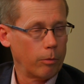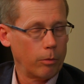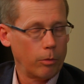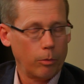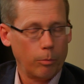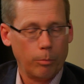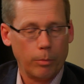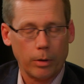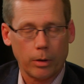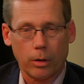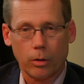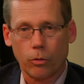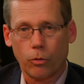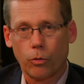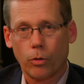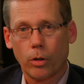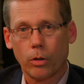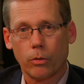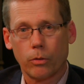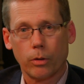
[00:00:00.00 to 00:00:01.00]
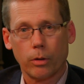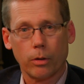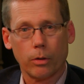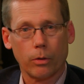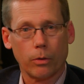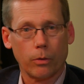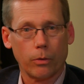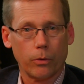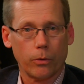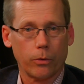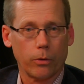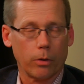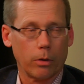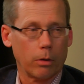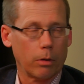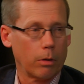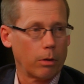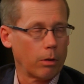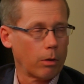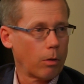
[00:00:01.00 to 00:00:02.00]
making drug deals,
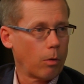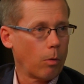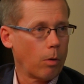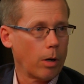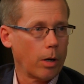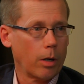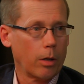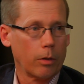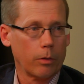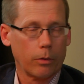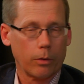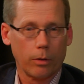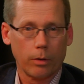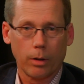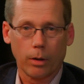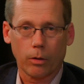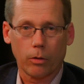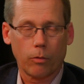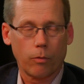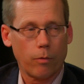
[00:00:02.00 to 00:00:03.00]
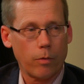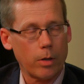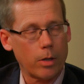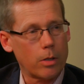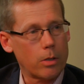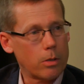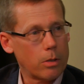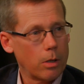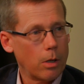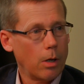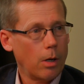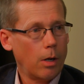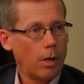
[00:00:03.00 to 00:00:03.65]
uh, acquiring their next fix,